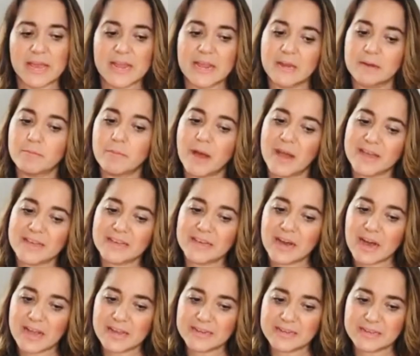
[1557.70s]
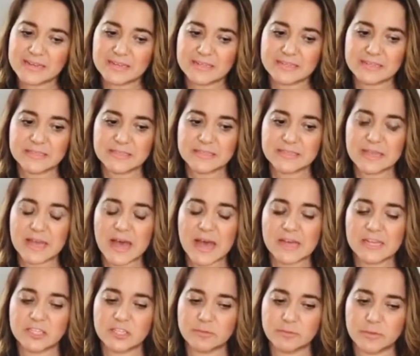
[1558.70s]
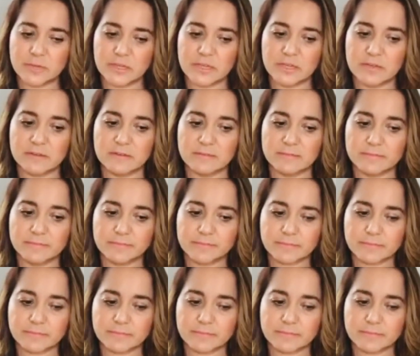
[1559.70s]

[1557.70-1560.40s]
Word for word: And my guidance has been